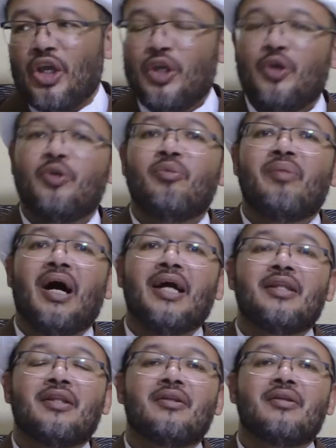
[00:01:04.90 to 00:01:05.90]
You
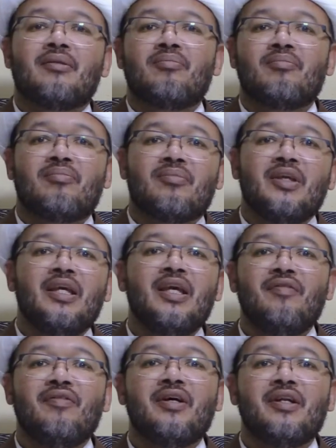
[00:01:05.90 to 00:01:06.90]
might
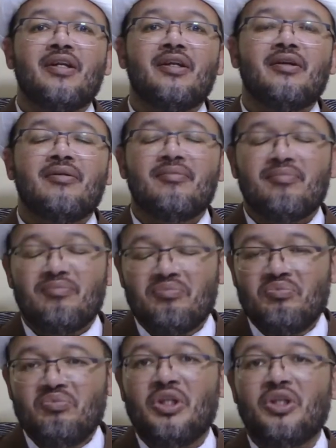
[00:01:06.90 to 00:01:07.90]
even,
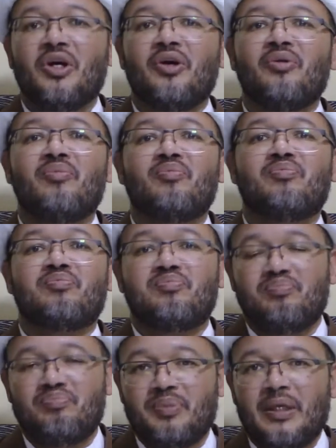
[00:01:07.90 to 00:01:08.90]
you know,
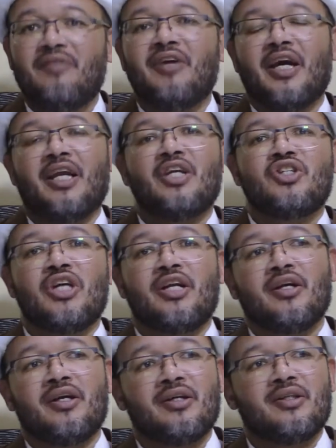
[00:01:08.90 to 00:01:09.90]
be very
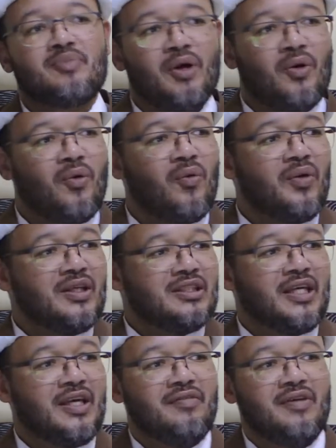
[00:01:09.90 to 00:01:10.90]
generous by
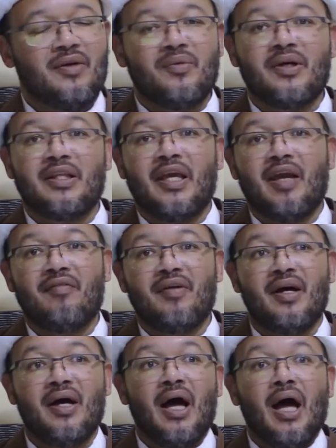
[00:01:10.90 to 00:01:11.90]
always giving
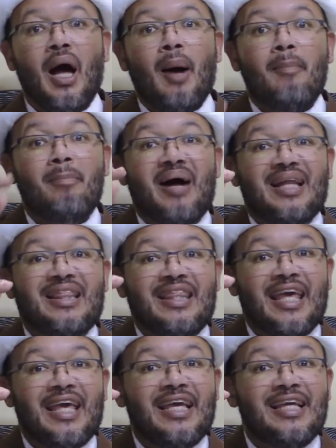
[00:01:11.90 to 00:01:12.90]
whatever, but
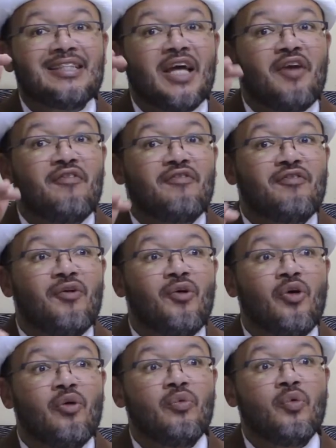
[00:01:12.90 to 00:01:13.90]
there is a
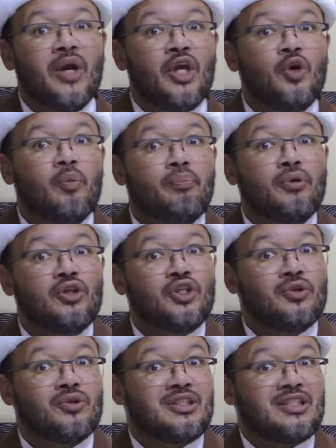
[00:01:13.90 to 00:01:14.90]
form where you put
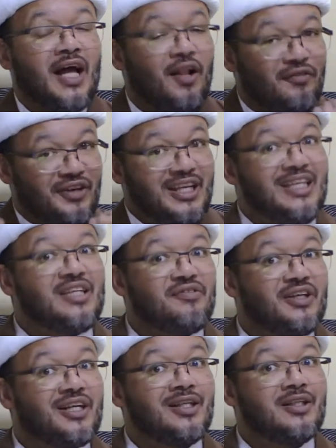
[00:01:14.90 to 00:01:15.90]
yourself in
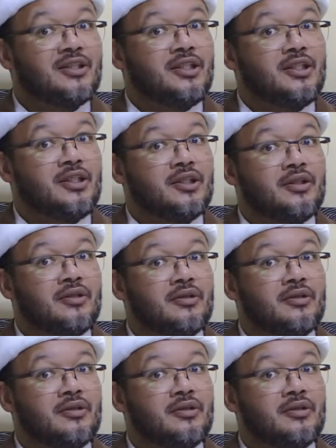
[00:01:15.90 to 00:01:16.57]
difficulty,